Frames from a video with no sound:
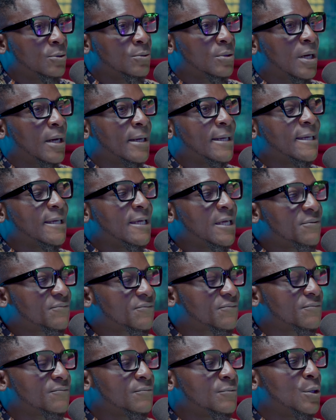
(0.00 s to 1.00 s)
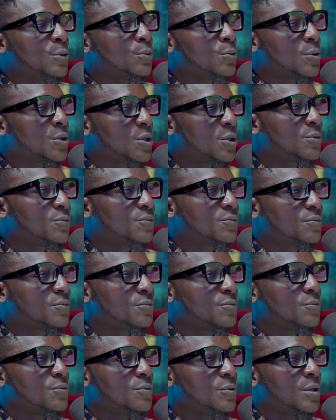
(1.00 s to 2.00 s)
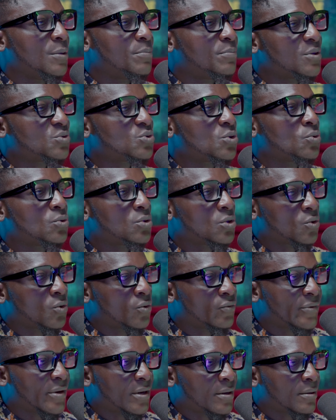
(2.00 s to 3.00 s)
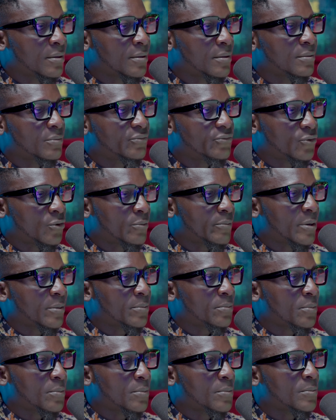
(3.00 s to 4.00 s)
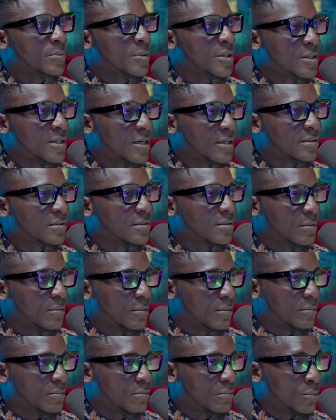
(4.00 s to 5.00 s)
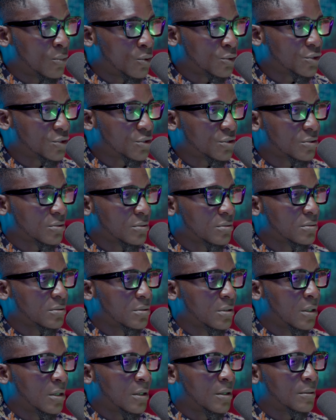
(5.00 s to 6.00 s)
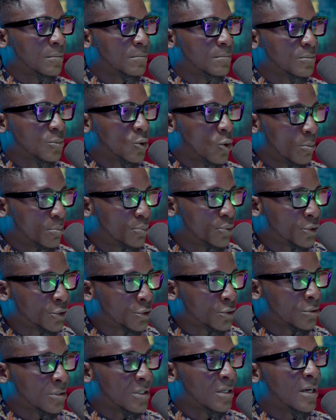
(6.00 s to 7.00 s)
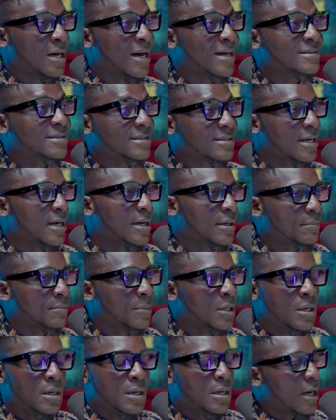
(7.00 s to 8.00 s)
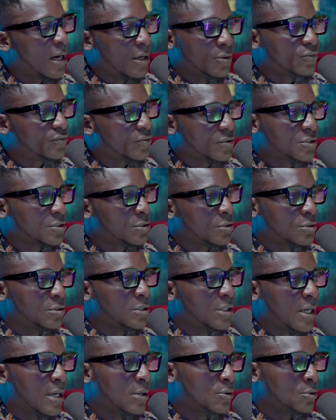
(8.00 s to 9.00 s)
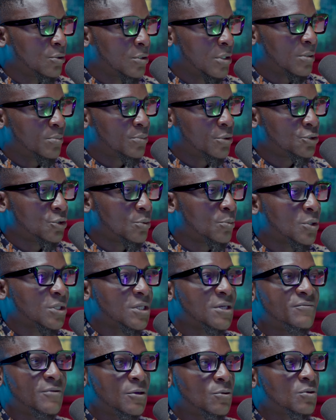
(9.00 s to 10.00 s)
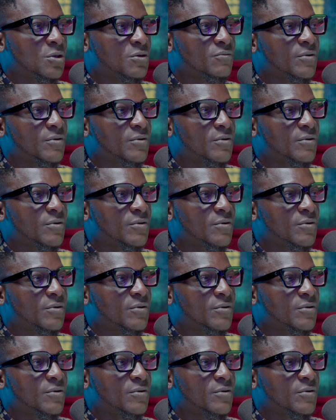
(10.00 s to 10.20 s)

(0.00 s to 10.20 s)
alone, if they could give the person who could take over from that much cooperation and time, and obviously the guy go under pressure. But if they don't